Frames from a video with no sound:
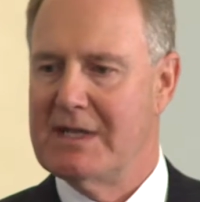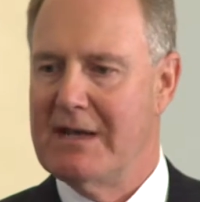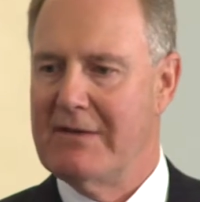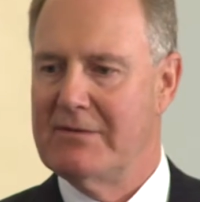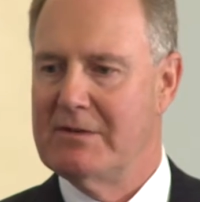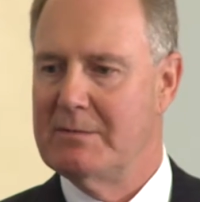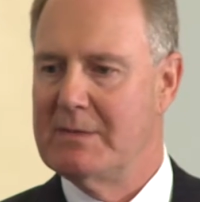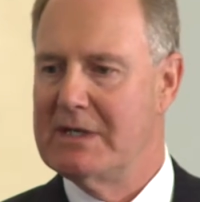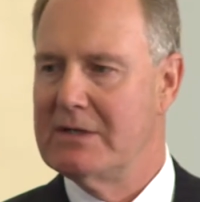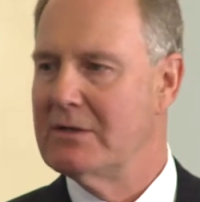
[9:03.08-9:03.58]
have
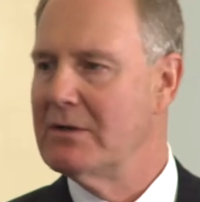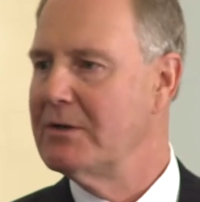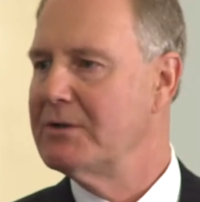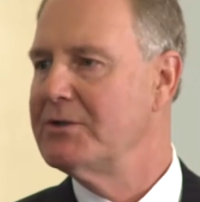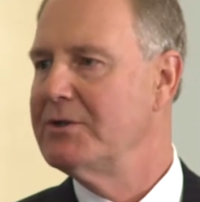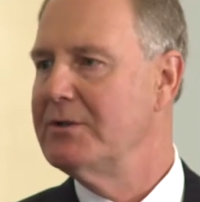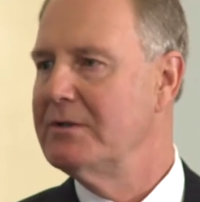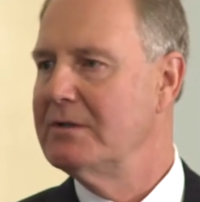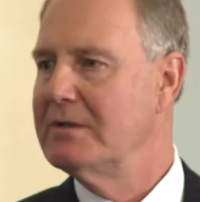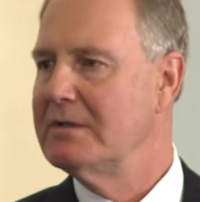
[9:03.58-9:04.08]
to be
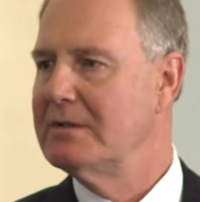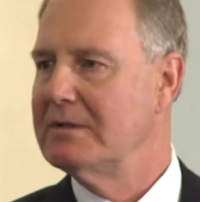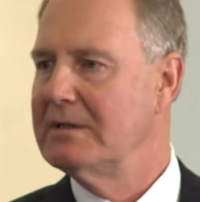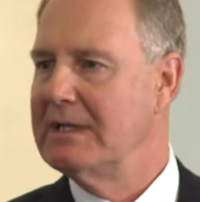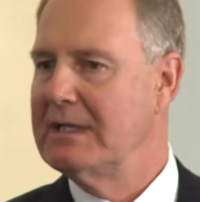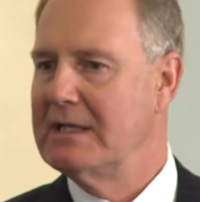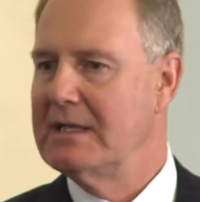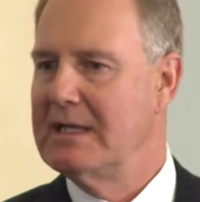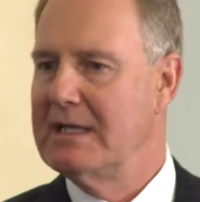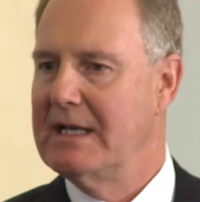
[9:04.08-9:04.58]
nurtured
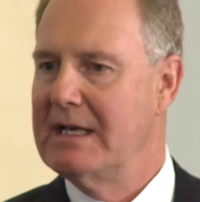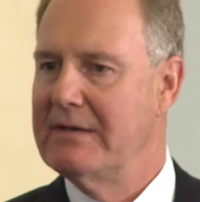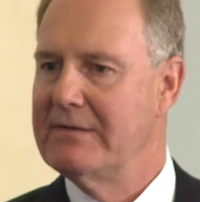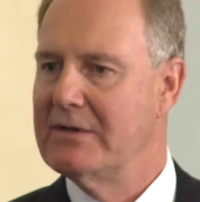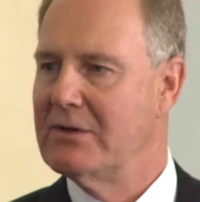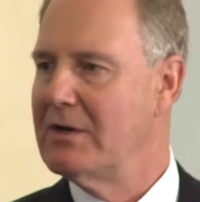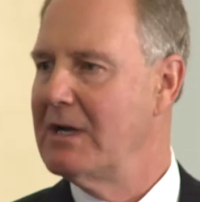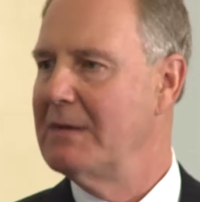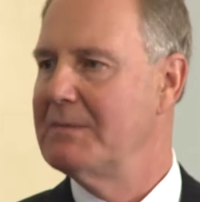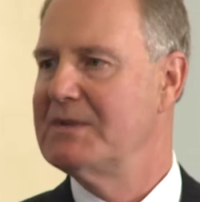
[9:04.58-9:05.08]
and they have
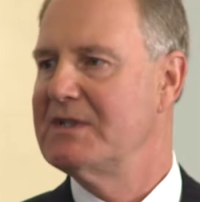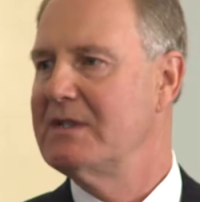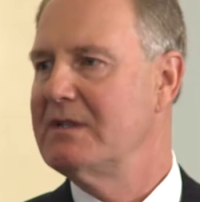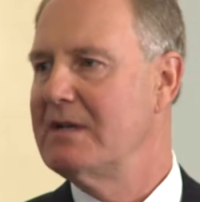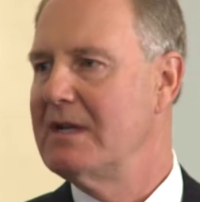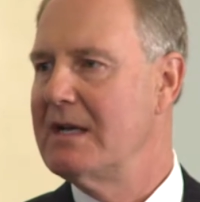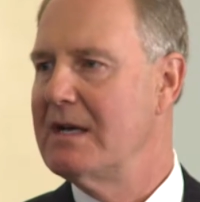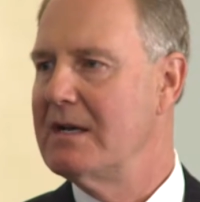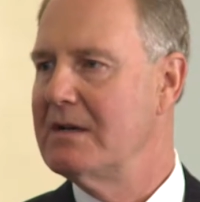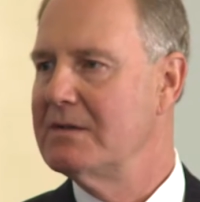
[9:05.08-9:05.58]
their ups and
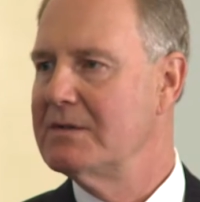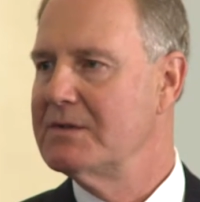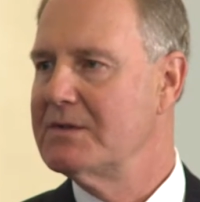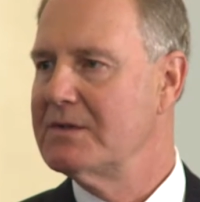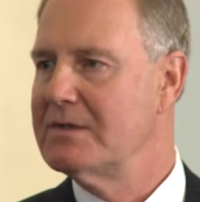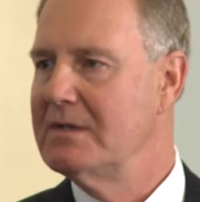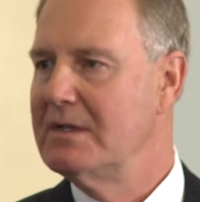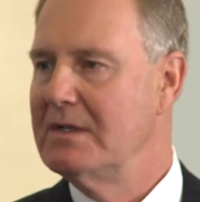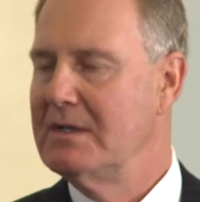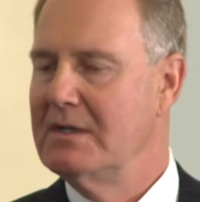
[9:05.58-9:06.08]
downs.